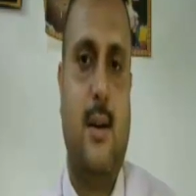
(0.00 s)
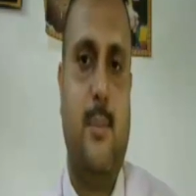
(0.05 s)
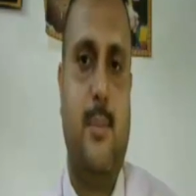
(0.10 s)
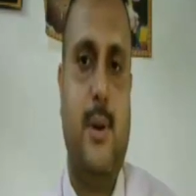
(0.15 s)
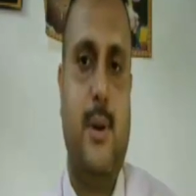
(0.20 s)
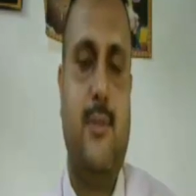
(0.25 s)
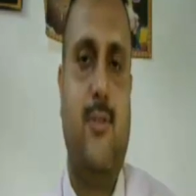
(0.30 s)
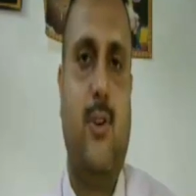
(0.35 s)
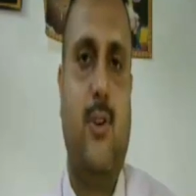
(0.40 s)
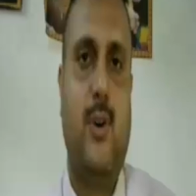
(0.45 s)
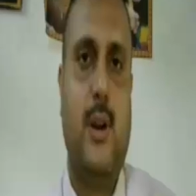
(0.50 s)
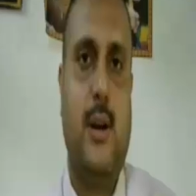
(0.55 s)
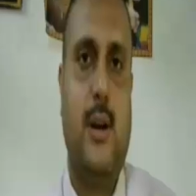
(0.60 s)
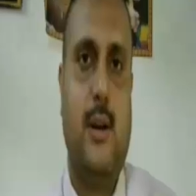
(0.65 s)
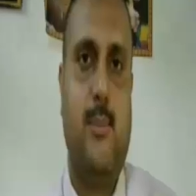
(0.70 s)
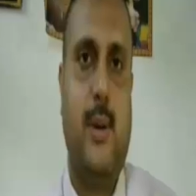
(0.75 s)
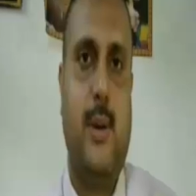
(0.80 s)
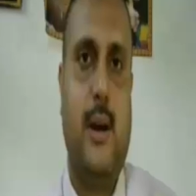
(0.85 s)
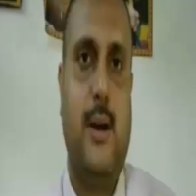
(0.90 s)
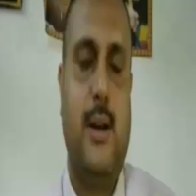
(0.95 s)
before
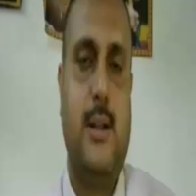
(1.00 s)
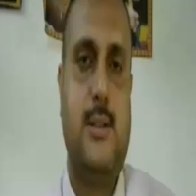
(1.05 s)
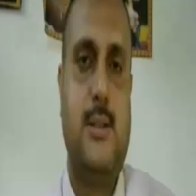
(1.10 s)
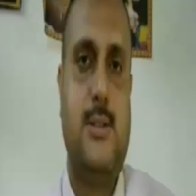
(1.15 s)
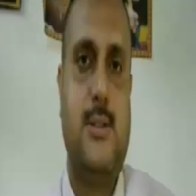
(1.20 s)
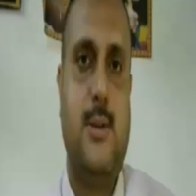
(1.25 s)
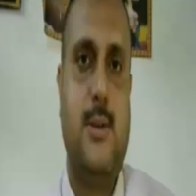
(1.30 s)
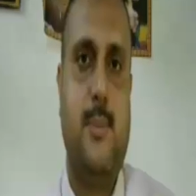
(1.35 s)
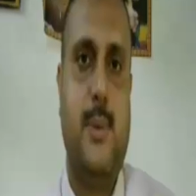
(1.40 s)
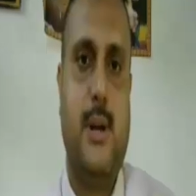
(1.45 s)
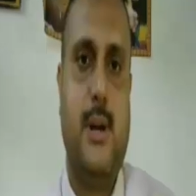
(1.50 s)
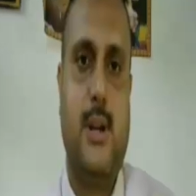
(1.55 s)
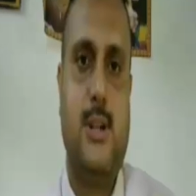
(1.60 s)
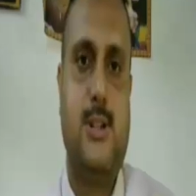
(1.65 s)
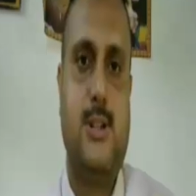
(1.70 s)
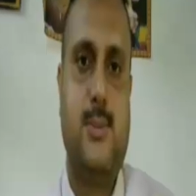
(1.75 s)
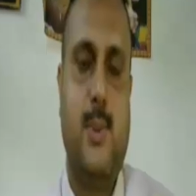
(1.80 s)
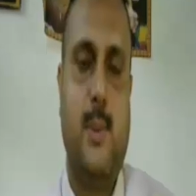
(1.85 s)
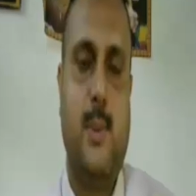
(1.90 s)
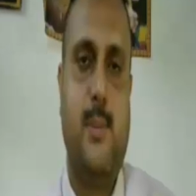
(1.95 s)
independence,
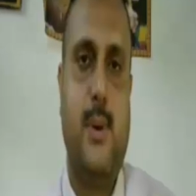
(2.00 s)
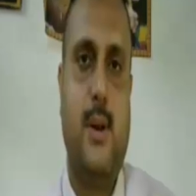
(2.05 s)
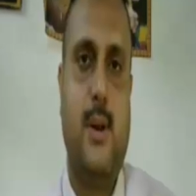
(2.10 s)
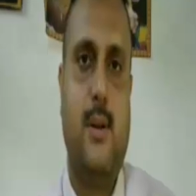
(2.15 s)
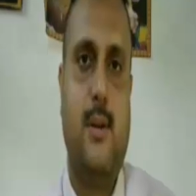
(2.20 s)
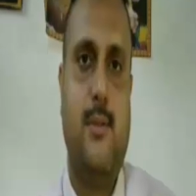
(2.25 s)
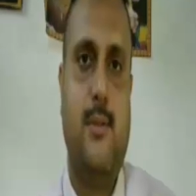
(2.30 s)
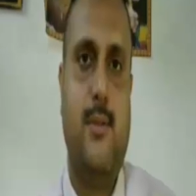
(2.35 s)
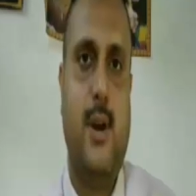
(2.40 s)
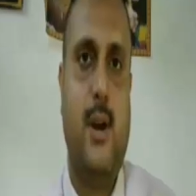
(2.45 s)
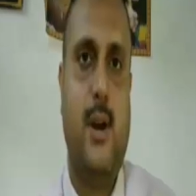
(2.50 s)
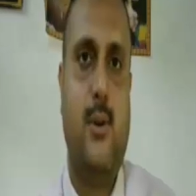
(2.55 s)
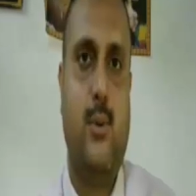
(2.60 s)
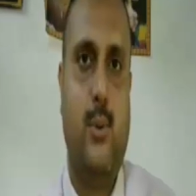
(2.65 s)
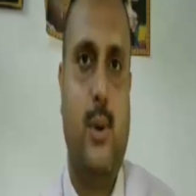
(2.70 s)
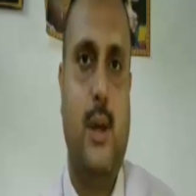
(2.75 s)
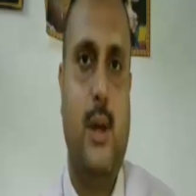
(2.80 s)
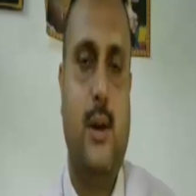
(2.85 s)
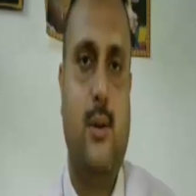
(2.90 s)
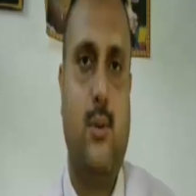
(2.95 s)
British people were
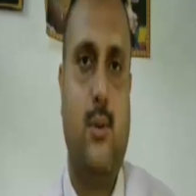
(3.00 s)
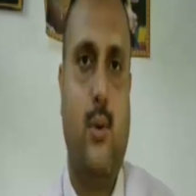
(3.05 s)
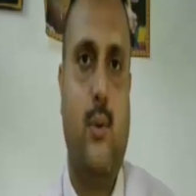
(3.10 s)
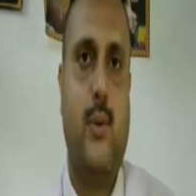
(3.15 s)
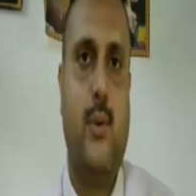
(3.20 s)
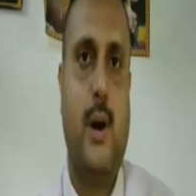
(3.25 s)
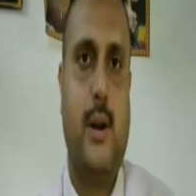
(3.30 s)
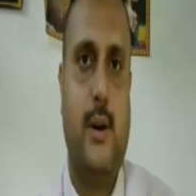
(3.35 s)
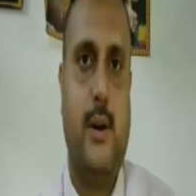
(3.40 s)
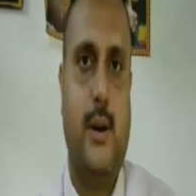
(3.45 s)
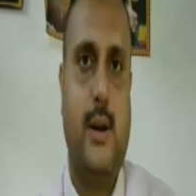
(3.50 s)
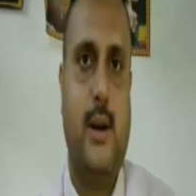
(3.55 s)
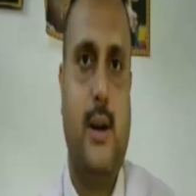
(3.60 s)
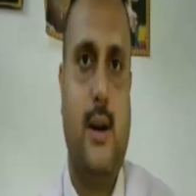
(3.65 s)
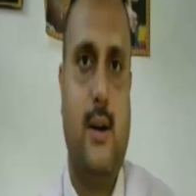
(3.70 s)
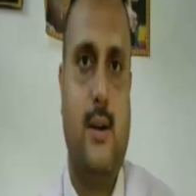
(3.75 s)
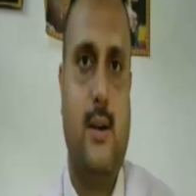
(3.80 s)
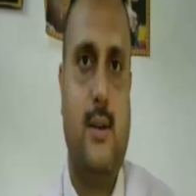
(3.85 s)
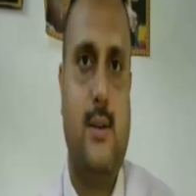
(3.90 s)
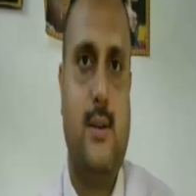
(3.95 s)
ruling over
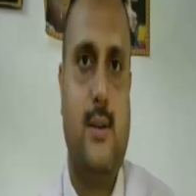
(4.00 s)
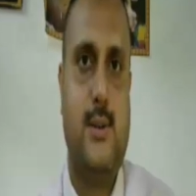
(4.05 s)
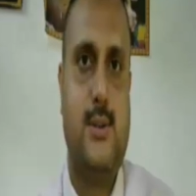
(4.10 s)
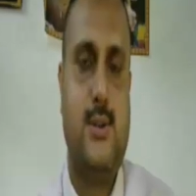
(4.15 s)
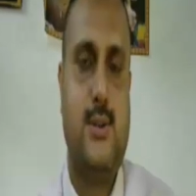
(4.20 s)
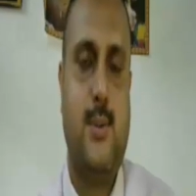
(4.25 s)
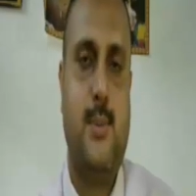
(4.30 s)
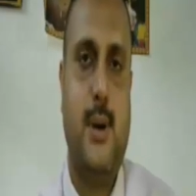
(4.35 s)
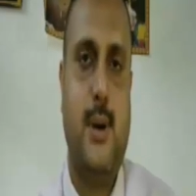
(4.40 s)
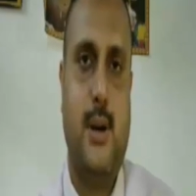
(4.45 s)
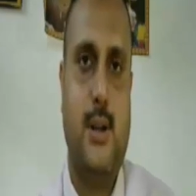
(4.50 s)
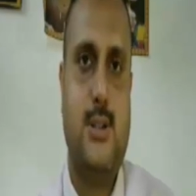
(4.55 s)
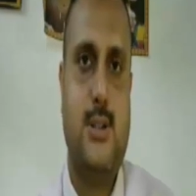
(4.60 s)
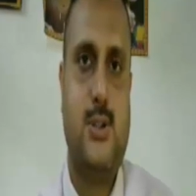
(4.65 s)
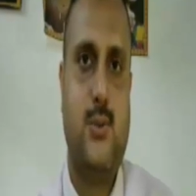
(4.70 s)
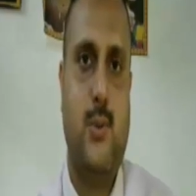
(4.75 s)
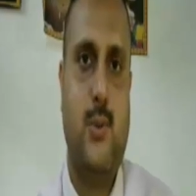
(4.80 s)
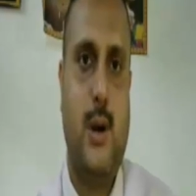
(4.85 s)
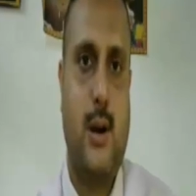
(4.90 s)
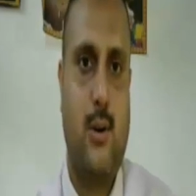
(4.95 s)
India. So
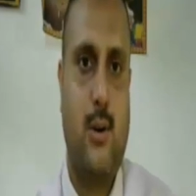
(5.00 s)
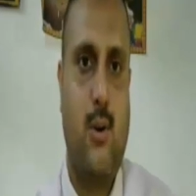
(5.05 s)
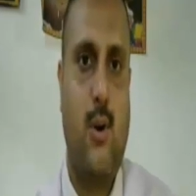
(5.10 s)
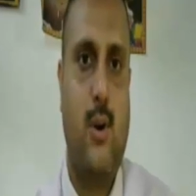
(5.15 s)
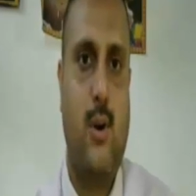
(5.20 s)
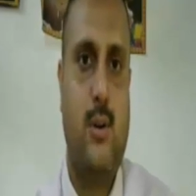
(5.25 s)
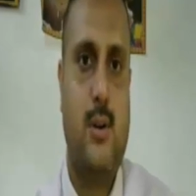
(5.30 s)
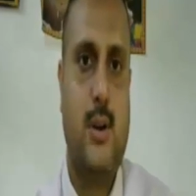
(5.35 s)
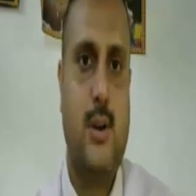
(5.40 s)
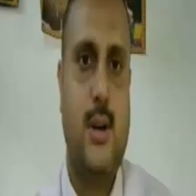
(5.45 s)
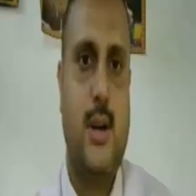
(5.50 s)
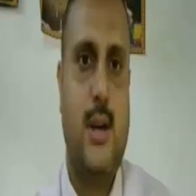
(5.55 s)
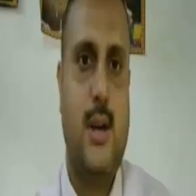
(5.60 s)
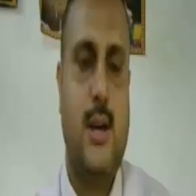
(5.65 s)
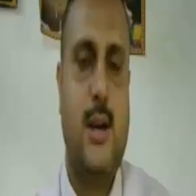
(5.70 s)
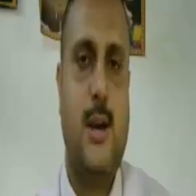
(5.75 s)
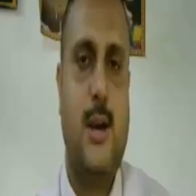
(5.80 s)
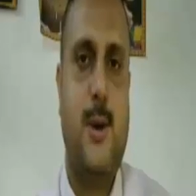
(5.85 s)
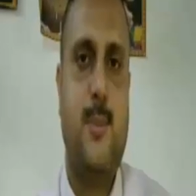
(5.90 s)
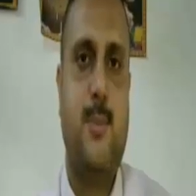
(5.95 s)
British were called
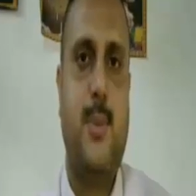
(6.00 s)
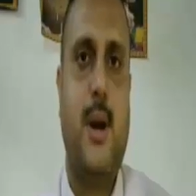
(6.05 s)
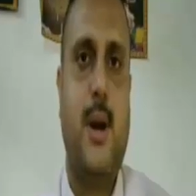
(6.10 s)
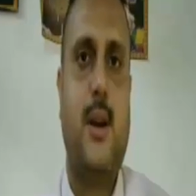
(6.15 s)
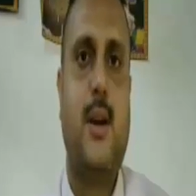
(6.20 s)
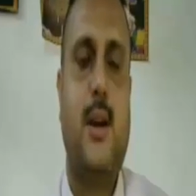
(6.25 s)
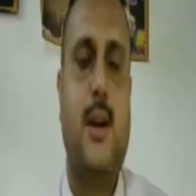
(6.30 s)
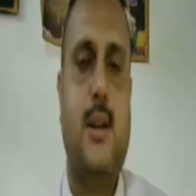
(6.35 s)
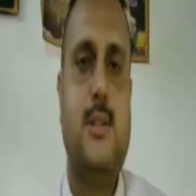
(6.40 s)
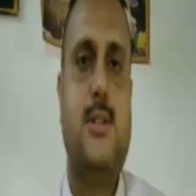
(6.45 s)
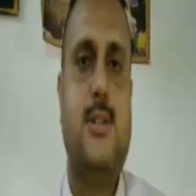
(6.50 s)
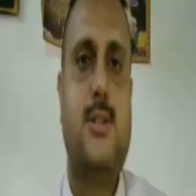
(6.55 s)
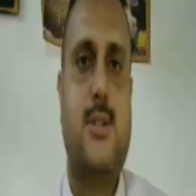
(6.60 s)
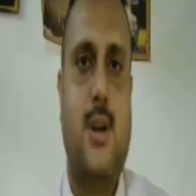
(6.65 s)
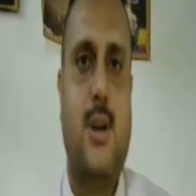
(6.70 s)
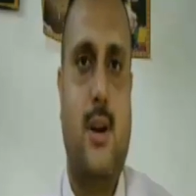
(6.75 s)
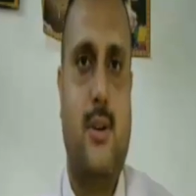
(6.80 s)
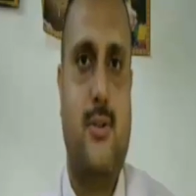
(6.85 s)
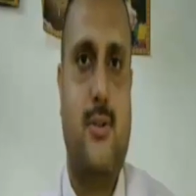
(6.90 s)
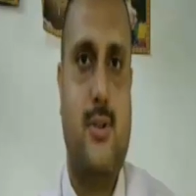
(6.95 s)

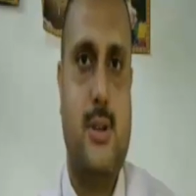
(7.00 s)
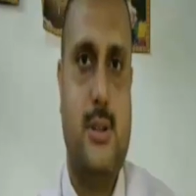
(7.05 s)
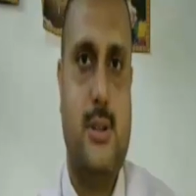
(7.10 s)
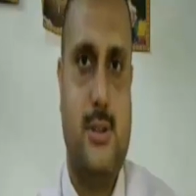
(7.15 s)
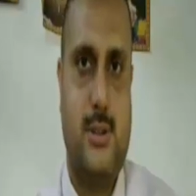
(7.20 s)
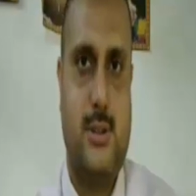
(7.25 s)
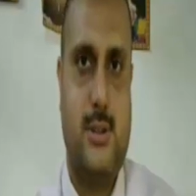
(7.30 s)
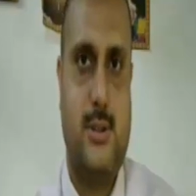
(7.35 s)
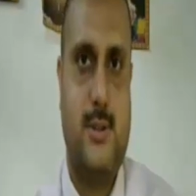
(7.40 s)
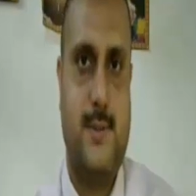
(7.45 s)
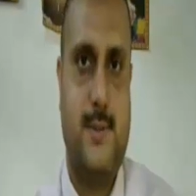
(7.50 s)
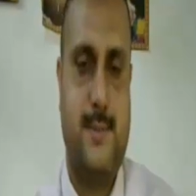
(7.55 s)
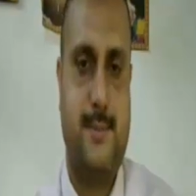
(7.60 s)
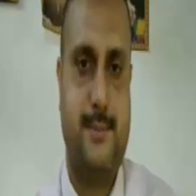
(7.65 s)
imperialist countries.